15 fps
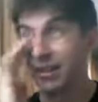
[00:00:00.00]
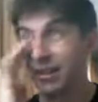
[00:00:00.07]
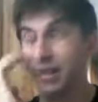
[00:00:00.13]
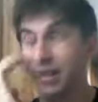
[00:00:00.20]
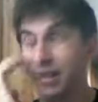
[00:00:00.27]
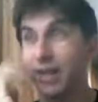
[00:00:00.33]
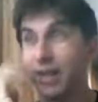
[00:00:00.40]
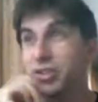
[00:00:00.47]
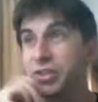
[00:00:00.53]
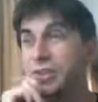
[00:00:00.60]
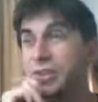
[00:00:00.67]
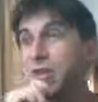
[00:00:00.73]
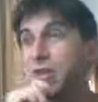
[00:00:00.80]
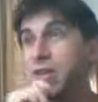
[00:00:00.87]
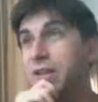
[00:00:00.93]
That actually
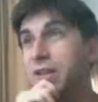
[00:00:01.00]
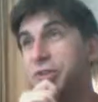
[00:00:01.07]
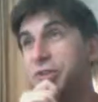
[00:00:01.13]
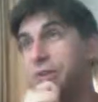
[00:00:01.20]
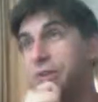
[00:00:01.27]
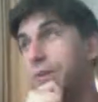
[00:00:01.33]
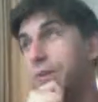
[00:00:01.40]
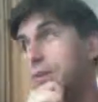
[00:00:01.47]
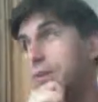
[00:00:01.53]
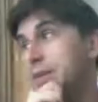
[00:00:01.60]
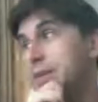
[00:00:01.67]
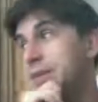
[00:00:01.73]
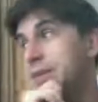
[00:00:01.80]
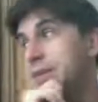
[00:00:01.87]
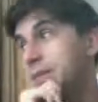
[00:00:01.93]
might not show up in the
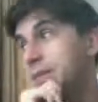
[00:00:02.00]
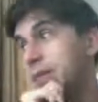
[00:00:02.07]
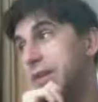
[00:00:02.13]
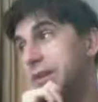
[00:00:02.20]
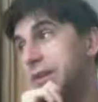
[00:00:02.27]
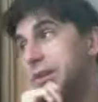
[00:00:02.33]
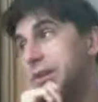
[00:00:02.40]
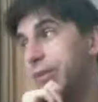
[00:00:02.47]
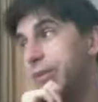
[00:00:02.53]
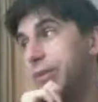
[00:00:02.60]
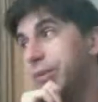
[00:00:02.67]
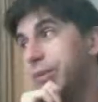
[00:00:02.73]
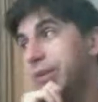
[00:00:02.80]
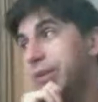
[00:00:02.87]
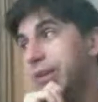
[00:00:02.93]
inspector terribly
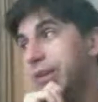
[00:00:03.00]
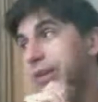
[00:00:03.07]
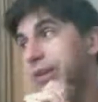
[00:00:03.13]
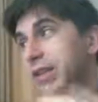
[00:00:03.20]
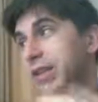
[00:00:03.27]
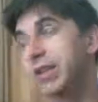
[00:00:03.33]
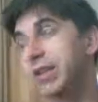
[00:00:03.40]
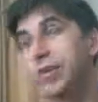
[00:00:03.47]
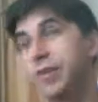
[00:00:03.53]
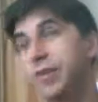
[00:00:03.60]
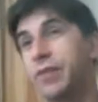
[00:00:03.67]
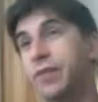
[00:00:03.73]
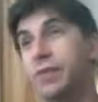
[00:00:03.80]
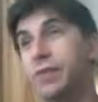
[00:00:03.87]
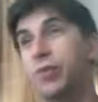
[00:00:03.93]
well unless I go the
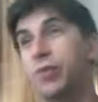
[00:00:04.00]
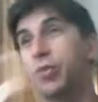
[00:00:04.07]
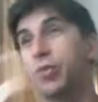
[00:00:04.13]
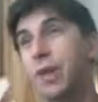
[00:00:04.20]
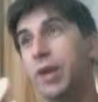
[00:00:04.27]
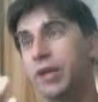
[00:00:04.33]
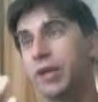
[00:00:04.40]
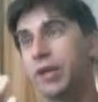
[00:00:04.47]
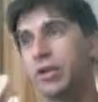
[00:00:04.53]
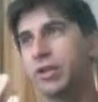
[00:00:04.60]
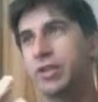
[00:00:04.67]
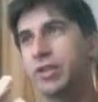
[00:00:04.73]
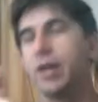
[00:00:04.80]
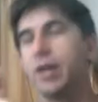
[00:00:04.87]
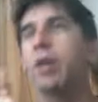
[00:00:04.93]
full range and
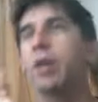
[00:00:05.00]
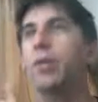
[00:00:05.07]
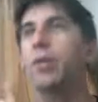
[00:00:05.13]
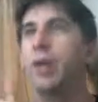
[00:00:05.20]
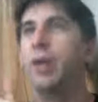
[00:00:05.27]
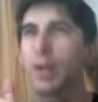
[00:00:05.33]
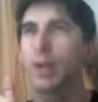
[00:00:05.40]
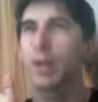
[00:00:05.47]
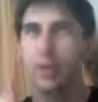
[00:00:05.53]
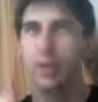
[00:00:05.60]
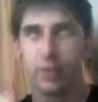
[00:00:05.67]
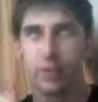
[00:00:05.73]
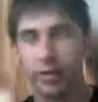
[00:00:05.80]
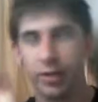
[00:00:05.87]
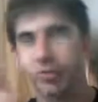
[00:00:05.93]
say, oh,
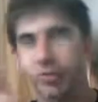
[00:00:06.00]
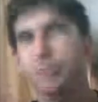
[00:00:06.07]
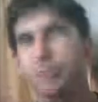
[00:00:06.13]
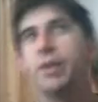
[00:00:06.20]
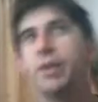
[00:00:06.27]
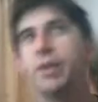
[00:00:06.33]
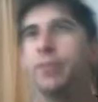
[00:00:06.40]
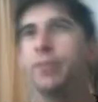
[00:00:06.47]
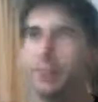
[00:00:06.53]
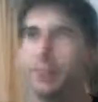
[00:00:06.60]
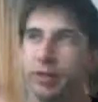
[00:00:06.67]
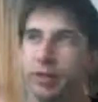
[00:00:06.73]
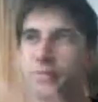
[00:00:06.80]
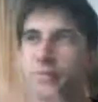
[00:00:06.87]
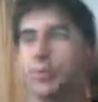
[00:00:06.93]
here's your minimum,
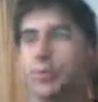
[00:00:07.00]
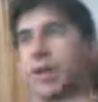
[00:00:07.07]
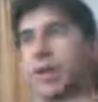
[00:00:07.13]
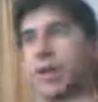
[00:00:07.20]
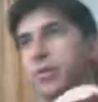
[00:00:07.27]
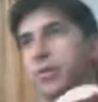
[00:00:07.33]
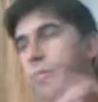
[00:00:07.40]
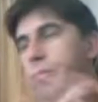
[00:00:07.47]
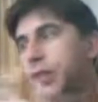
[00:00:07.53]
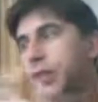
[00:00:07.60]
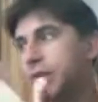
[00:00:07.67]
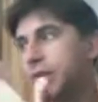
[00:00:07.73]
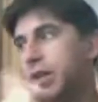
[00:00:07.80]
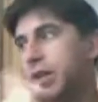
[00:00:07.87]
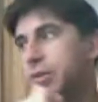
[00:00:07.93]
here's your maximum,
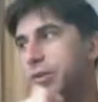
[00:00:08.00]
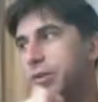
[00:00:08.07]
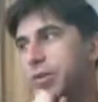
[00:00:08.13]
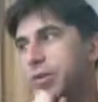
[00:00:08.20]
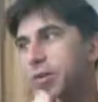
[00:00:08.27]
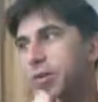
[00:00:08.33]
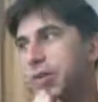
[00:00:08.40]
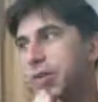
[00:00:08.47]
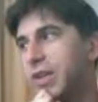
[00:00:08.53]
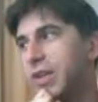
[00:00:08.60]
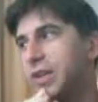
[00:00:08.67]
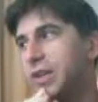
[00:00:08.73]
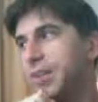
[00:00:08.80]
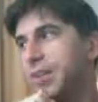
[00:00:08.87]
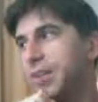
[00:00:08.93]
here's how it should look in the
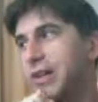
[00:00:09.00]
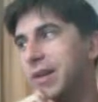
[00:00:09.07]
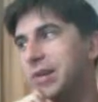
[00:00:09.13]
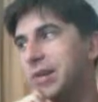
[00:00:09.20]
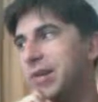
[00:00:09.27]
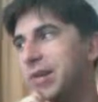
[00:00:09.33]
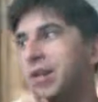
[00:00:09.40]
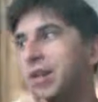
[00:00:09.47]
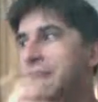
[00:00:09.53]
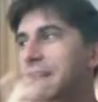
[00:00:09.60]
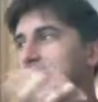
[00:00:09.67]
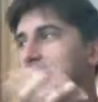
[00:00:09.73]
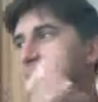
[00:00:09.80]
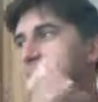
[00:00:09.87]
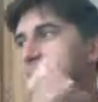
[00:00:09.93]
inspector.
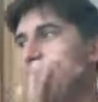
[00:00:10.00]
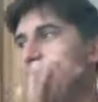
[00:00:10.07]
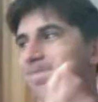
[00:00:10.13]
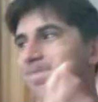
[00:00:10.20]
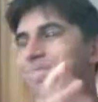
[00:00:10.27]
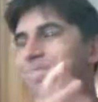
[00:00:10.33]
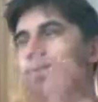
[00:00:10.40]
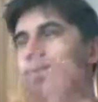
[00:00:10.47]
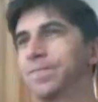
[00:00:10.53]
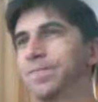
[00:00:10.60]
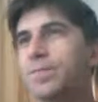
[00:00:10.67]
Is